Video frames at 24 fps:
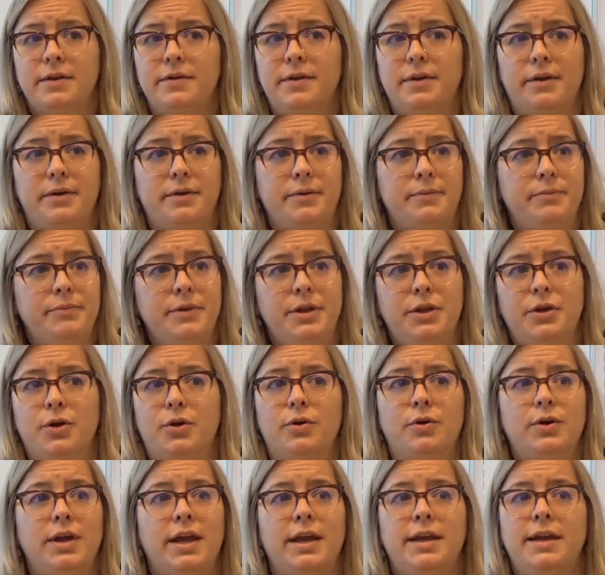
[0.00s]
uh, you know
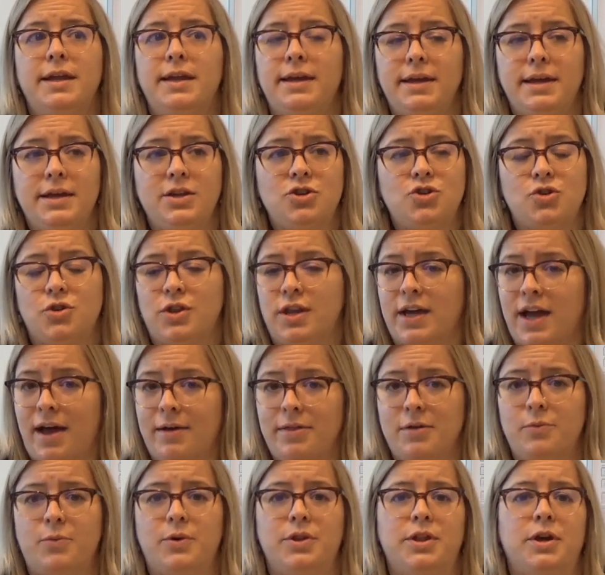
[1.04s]
any issue they
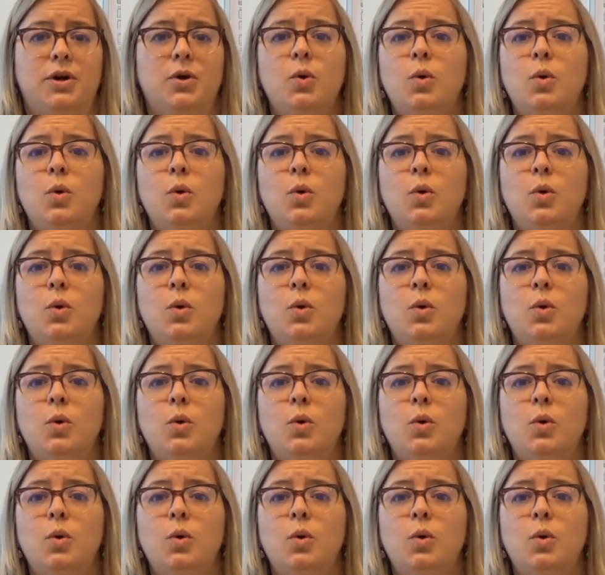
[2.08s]
had with a